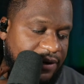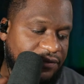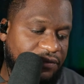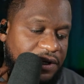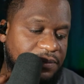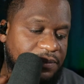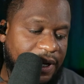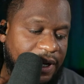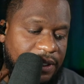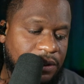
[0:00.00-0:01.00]
friend of
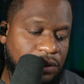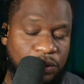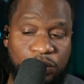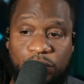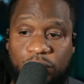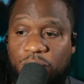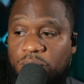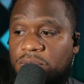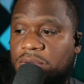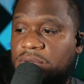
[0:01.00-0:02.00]
mine who,
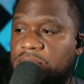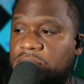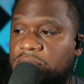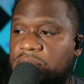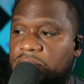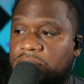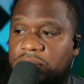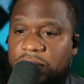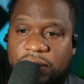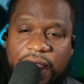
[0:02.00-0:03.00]

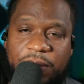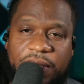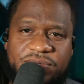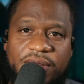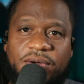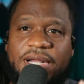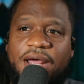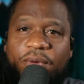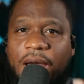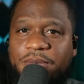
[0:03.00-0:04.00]
like me, so I know a lot
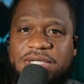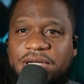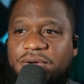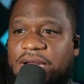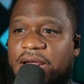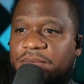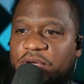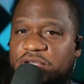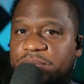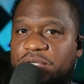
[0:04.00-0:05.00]
of rappers, I know a lot of
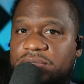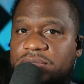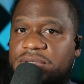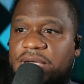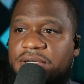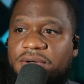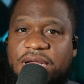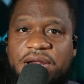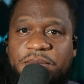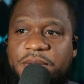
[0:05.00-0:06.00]
music producers, I know a
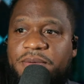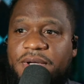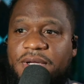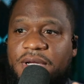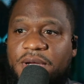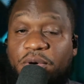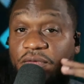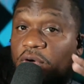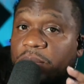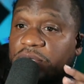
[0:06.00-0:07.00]
lot of people,
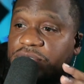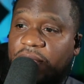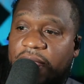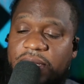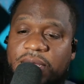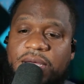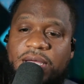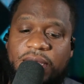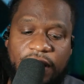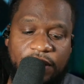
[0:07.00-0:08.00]
performers, right?
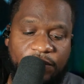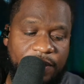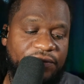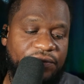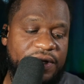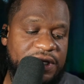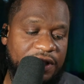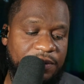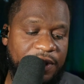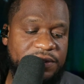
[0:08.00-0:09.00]
And one of my friends came
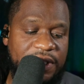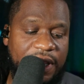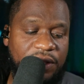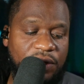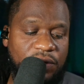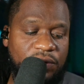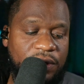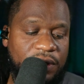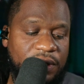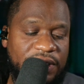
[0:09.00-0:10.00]
to me and was like, yo,
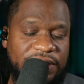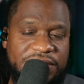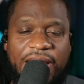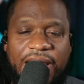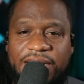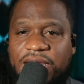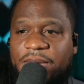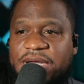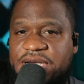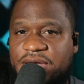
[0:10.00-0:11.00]
Alicia, how can I get
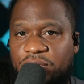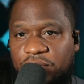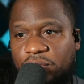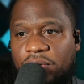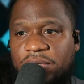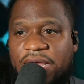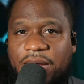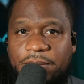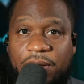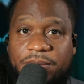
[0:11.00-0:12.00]
my channel to grow? Like,
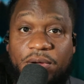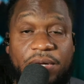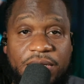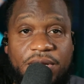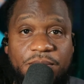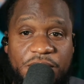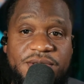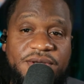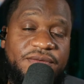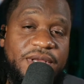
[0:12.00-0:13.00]
I'm uploading dope
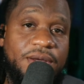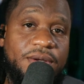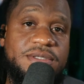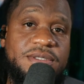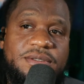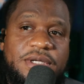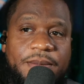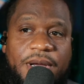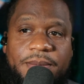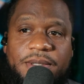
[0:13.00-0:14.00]
music videos,
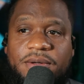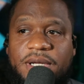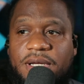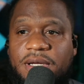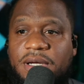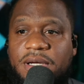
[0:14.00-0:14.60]
I'm uploading